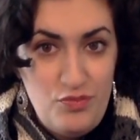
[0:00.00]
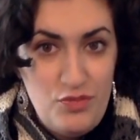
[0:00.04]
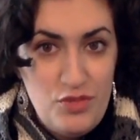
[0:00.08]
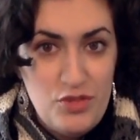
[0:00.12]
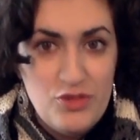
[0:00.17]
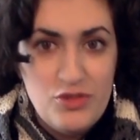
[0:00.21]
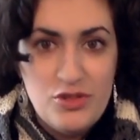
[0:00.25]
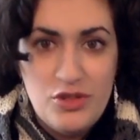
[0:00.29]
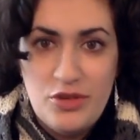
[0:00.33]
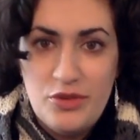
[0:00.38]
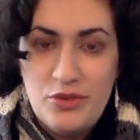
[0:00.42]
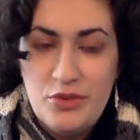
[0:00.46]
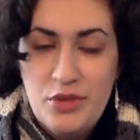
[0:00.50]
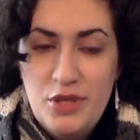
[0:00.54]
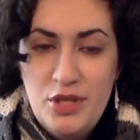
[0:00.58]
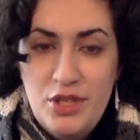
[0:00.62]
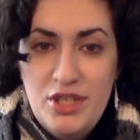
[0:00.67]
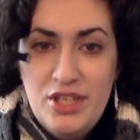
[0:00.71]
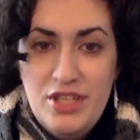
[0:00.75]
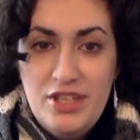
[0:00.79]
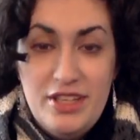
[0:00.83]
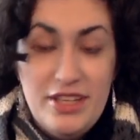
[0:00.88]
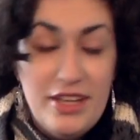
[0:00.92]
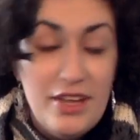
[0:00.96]
So
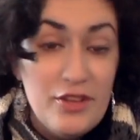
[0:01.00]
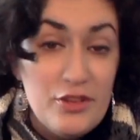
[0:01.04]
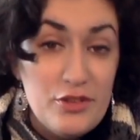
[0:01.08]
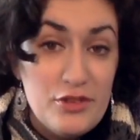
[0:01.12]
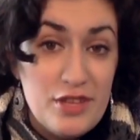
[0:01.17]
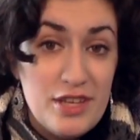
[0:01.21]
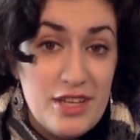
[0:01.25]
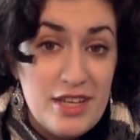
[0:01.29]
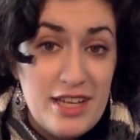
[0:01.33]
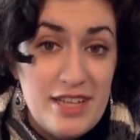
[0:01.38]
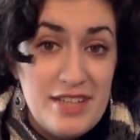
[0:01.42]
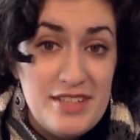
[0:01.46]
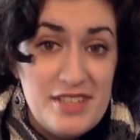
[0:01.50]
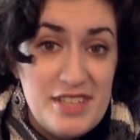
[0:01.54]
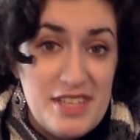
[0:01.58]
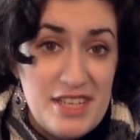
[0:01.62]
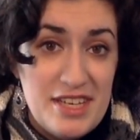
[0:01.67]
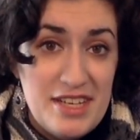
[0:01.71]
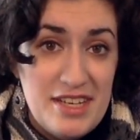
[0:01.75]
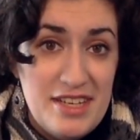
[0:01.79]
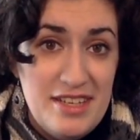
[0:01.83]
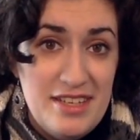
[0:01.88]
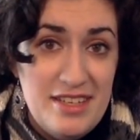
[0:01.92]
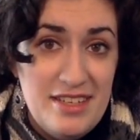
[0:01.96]
the other thing I
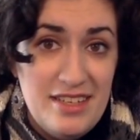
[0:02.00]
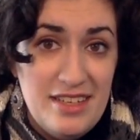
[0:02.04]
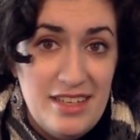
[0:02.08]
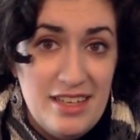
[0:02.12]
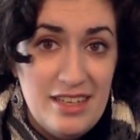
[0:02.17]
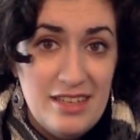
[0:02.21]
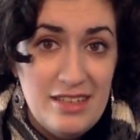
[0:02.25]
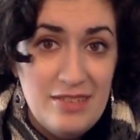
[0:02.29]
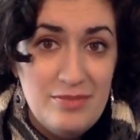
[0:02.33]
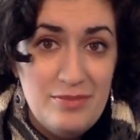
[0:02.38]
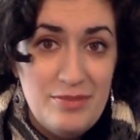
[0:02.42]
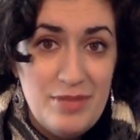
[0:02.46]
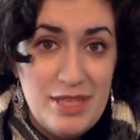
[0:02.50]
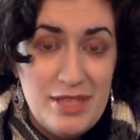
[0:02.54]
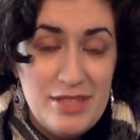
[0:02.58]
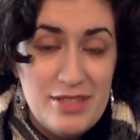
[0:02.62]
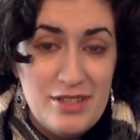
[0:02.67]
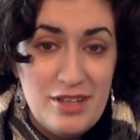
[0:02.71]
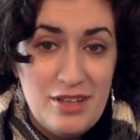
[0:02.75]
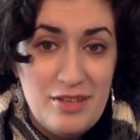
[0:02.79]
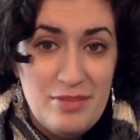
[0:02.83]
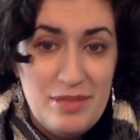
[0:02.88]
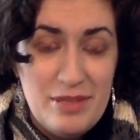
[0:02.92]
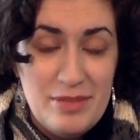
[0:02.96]
did, um, based
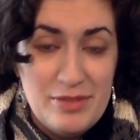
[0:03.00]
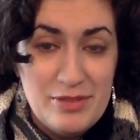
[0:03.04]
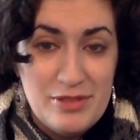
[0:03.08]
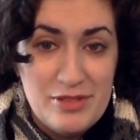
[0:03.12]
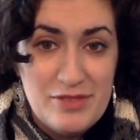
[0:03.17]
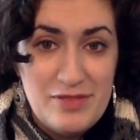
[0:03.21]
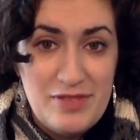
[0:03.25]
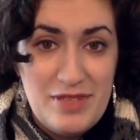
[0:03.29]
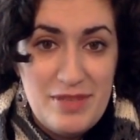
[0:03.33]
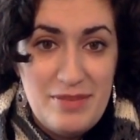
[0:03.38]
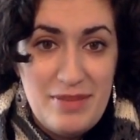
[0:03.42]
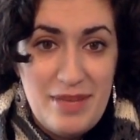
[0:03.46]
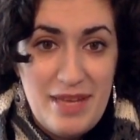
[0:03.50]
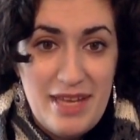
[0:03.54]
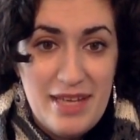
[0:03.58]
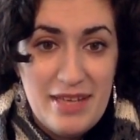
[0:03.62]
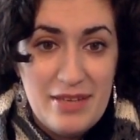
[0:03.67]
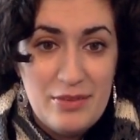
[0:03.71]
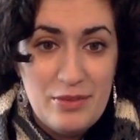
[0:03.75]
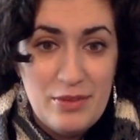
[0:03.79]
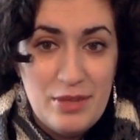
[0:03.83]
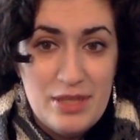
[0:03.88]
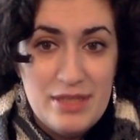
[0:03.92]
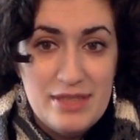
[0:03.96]
on people's
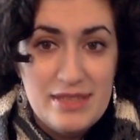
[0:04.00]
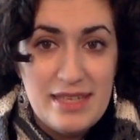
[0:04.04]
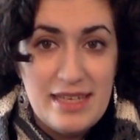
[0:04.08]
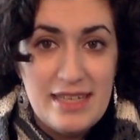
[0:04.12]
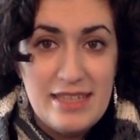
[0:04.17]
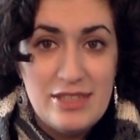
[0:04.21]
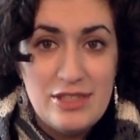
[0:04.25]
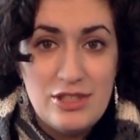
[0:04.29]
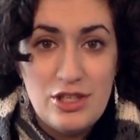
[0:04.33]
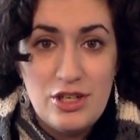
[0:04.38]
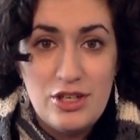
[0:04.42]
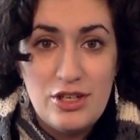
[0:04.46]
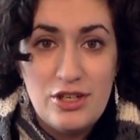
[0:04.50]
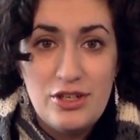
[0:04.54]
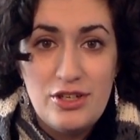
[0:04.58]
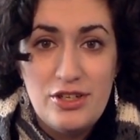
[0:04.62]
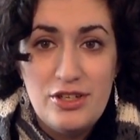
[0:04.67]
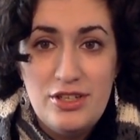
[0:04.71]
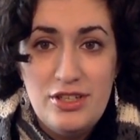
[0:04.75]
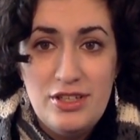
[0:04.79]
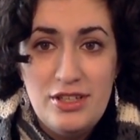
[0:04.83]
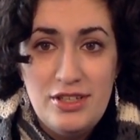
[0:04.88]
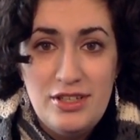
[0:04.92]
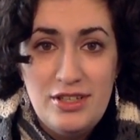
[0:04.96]
feedback, was I
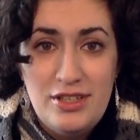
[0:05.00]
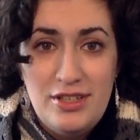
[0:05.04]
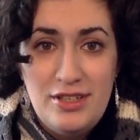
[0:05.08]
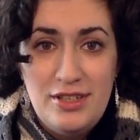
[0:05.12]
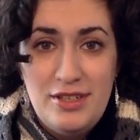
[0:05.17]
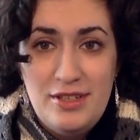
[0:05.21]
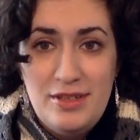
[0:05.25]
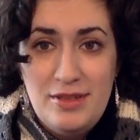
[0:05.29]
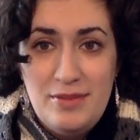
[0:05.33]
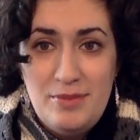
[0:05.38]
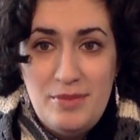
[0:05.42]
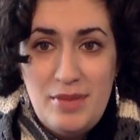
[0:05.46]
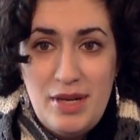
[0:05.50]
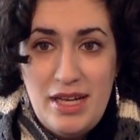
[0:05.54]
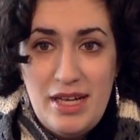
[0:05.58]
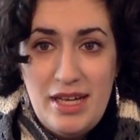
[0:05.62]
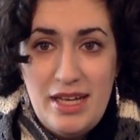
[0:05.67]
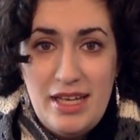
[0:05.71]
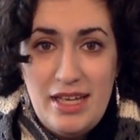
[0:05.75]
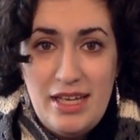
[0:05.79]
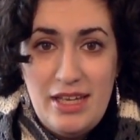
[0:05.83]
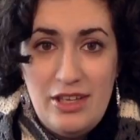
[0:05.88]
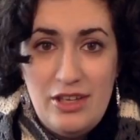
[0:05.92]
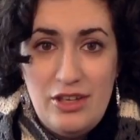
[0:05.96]
turned my
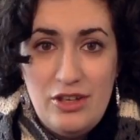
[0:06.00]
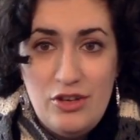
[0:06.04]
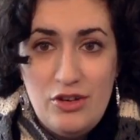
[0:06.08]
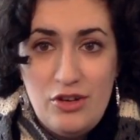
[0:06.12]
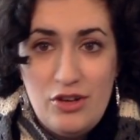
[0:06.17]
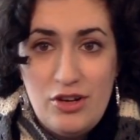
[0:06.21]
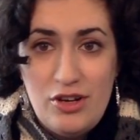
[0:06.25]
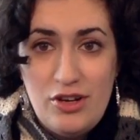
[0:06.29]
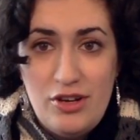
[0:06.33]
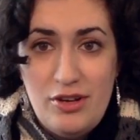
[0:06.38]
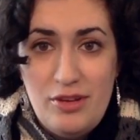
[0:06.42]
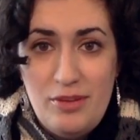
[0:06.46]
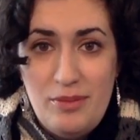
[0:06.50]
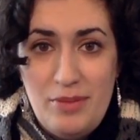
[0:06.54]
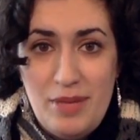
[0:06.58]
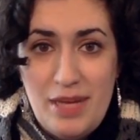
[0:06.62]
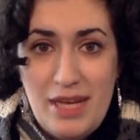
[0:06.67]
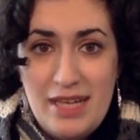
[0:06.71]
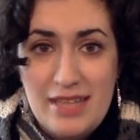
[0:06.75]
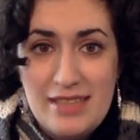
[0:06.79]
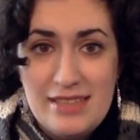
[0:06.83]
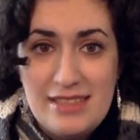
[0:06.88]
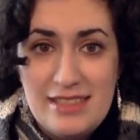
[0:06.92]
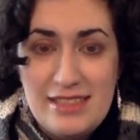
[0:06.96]
yarn
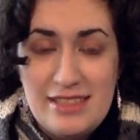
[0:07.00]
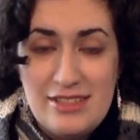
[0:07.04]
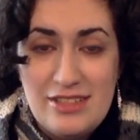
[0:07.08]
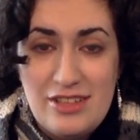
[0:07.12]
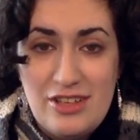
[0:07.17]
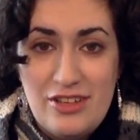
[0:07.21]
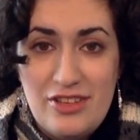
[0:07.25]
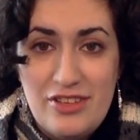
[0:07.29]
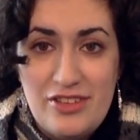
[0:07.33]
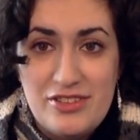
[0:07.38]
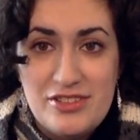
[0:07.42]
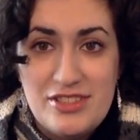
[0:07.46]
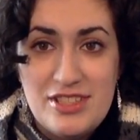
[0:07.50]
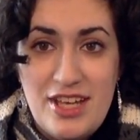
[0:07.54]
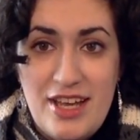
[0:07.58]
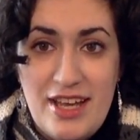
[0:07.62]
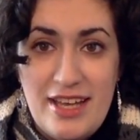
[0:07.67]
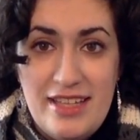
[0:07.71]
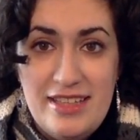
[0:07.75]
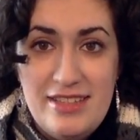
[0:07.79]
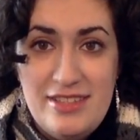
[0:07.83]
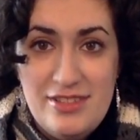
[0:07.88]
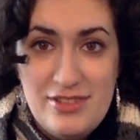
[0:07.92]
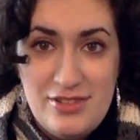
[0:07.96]
boxes on their
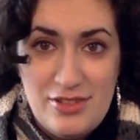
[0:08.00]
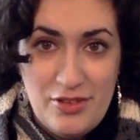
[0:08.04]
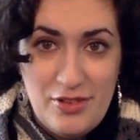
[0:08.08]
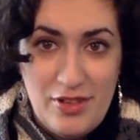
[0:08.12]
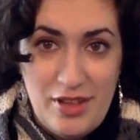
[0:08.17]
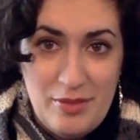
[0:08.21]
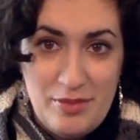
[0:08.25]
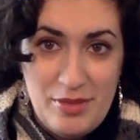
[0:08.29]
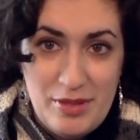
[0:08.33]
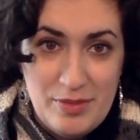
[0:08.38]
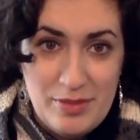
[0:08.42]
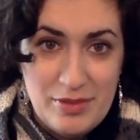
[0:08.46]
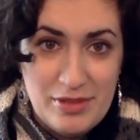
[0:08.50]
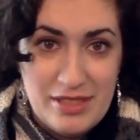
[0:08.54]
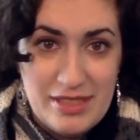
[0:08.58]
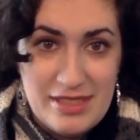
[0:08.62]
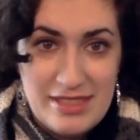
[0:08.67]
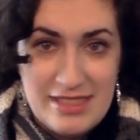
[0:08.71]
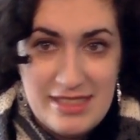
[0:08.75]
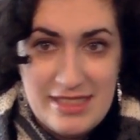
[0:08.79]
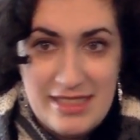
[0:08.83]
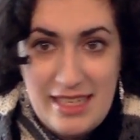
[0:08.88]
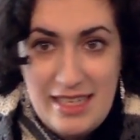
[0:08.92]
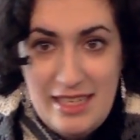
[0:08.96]
sides so that people can
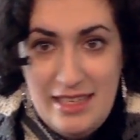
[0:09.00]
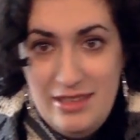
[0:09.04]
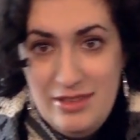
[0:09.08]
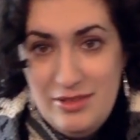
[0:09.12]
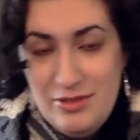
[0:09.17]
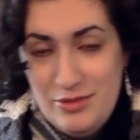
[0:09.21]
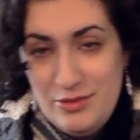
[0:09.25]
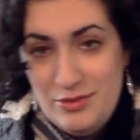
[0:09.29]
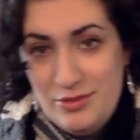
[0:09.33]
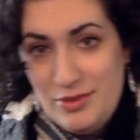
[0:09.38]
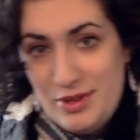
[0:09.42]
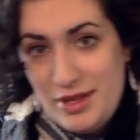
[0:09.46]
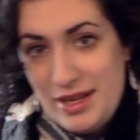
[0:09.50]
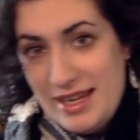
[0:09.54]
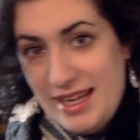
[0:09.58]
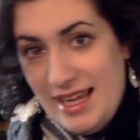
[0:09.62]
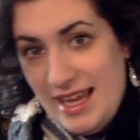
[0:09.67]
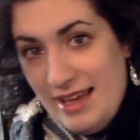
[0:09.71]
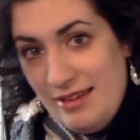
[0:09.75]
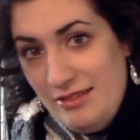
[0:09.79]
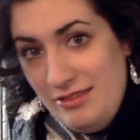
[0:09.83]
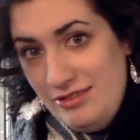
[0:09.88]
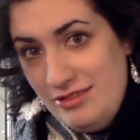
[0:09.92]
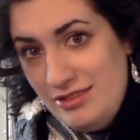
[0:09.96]
see what I
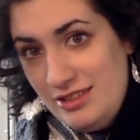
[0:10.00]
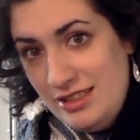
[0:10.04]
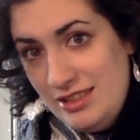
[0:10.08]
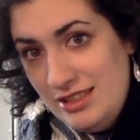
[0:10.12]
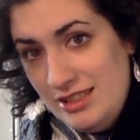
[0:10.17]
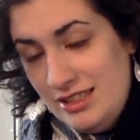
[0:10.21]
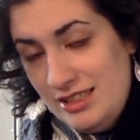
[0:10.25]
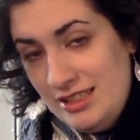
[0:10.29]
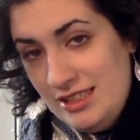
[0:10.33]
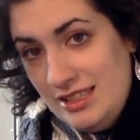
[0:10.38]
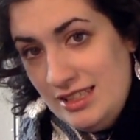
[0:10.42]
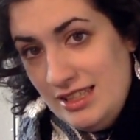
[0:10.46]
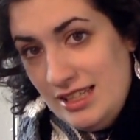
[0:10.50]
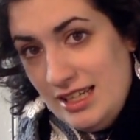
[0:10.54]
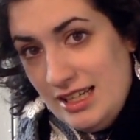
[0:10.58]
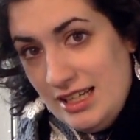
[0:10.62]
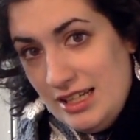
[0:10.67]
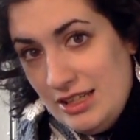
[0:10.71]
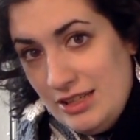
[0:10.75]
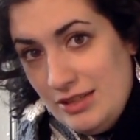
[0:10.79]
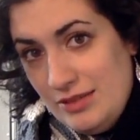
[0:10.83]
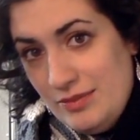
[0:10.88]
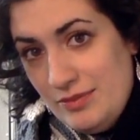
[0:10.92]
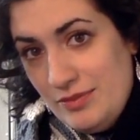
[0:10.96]
have.
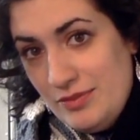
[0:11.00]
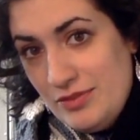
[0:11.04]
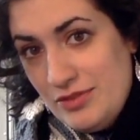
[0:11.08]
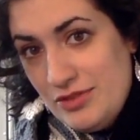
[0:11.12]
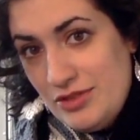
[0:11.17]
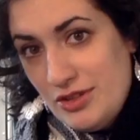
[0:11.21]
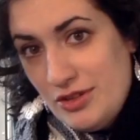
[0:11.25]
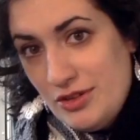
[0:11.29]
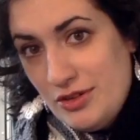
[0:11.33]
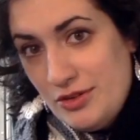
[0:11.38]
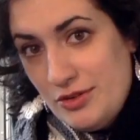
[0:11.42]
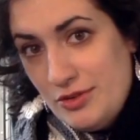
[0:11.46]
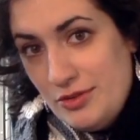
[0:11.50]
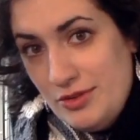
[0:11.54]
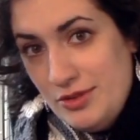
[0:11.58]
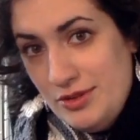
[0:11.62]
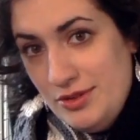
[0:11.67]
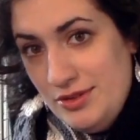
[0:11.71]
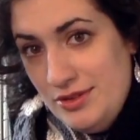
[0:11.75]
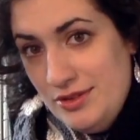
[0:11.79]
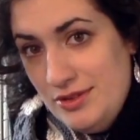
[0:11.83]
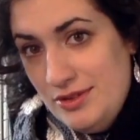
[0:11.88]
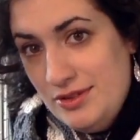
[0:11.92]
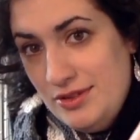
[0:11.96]
Um, so
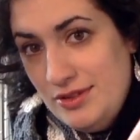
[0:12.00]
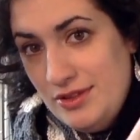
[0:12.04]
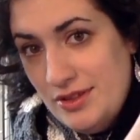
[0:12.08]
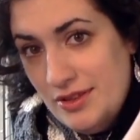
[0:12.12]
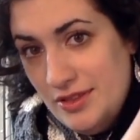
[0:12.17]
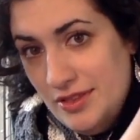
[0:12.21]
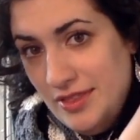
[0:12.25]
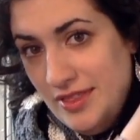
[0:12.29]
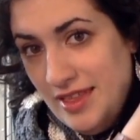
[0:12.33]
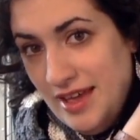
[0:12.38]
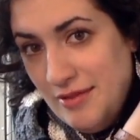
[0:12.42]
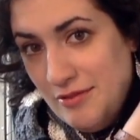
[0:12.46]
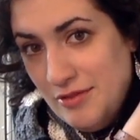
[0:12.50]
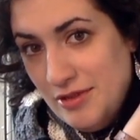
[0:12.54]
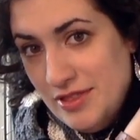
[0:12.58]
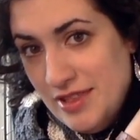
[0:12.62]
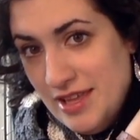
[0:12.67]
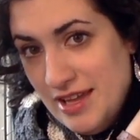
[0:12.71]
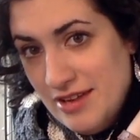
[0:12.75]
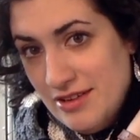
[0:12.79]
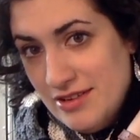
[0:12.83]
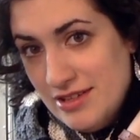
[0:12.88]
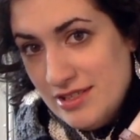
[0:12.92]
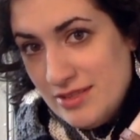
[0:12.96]
that one
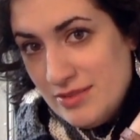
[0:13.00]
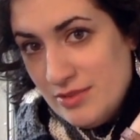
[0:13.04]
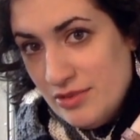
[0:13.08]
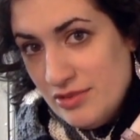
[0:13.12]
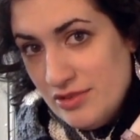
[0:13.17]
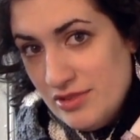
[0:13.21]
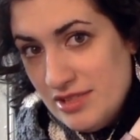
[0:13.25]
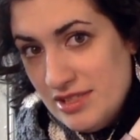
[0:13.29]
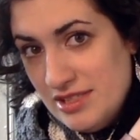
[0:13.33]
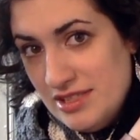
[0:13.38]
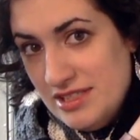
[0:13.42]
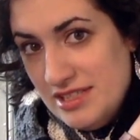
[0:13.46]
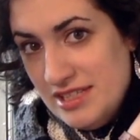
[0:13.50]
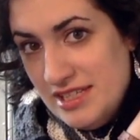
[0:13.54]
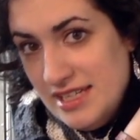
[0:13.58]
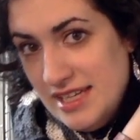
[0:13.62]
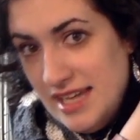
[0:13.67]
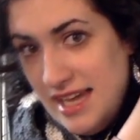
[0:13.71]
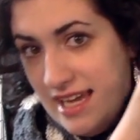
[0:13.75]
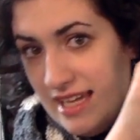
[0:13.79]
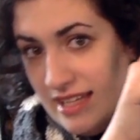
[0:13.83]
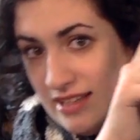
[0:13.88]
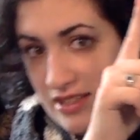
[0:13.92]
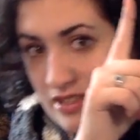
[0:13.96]
there is mostly D
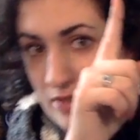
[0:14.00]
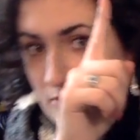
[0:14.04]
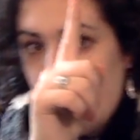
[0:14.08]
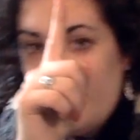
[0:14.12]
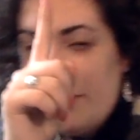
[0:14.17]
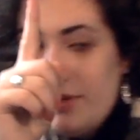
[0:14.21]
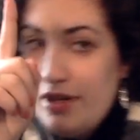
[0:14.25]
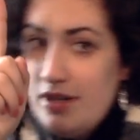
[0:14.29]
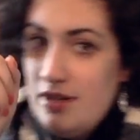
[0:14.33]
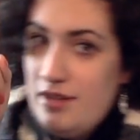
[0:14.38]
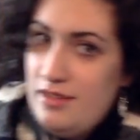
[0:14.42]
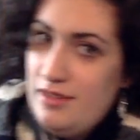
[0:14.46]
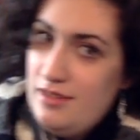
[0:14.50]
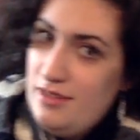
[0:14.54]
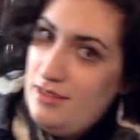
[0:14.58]
K and Sport.